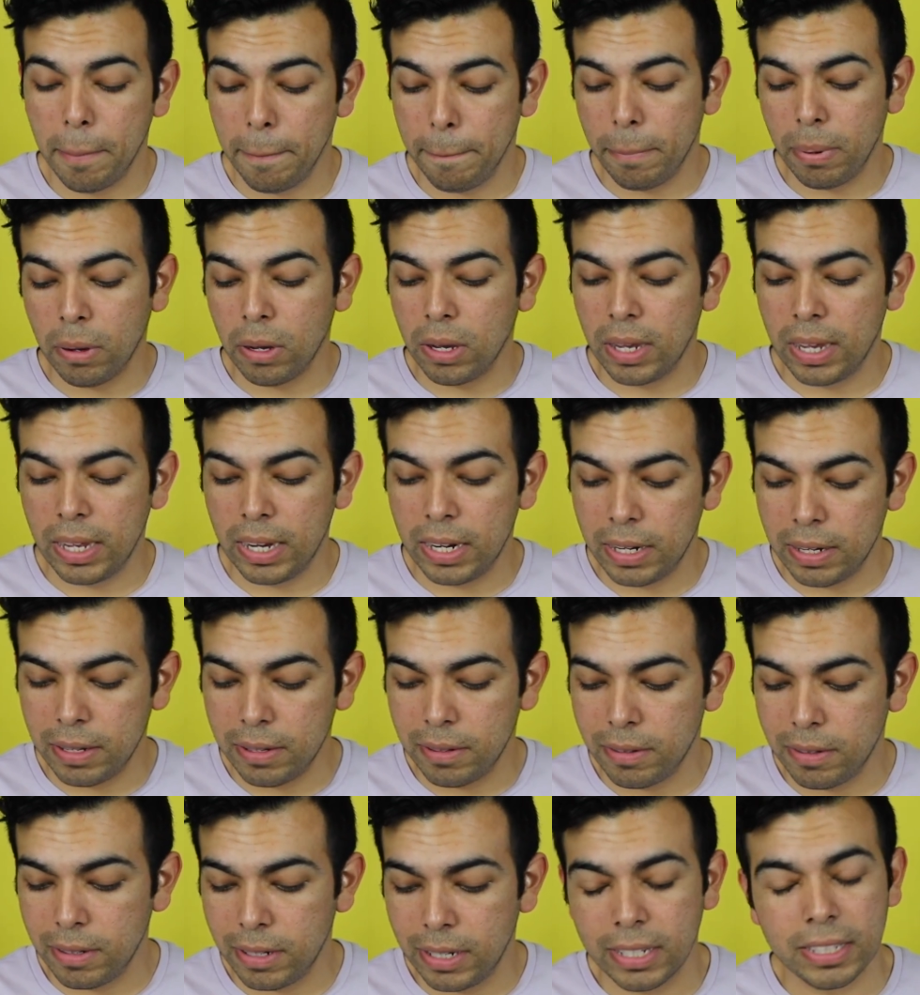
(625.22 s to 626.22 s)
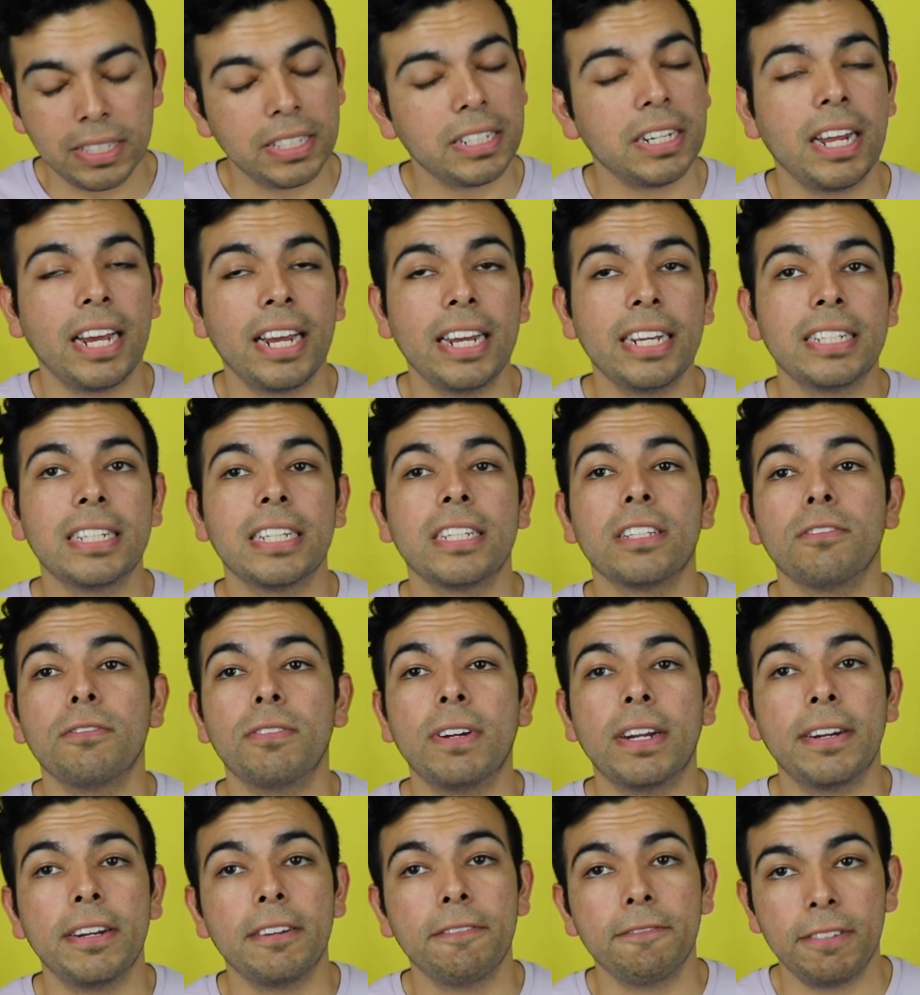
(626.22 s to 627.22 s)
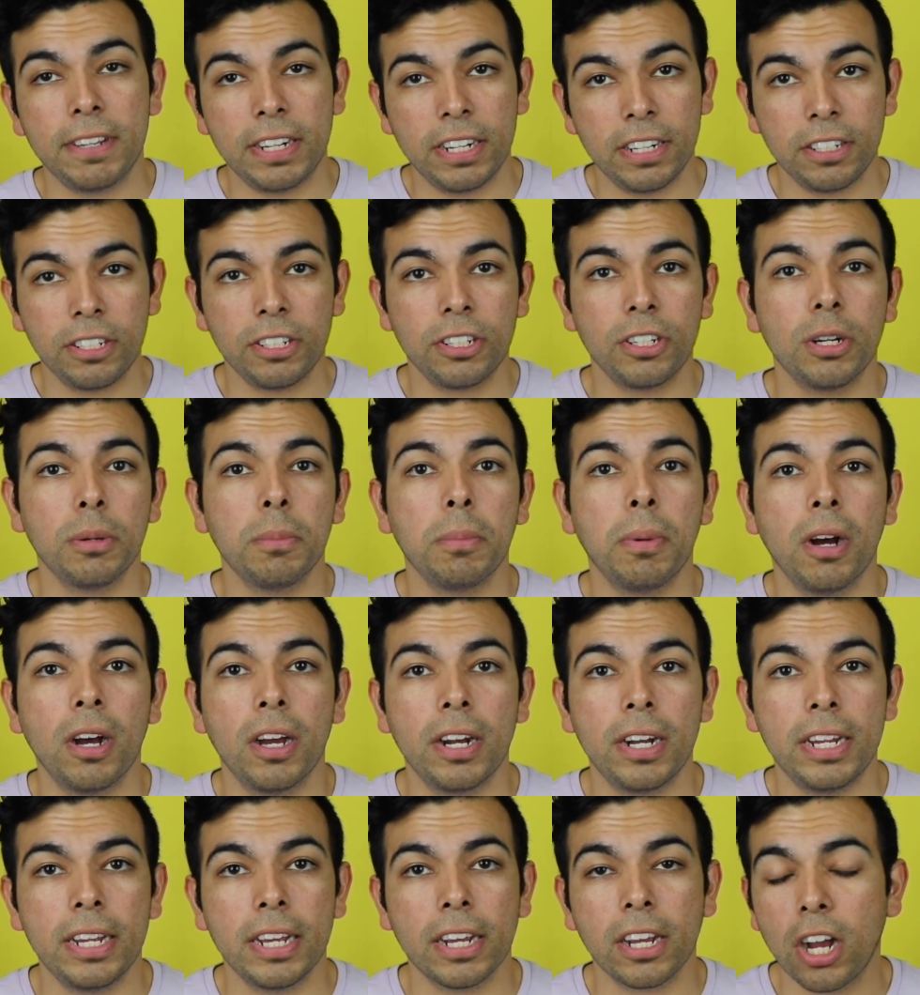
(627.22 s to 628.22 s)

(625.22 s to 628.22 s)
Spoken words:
but it's nice. It's very fitted to her body.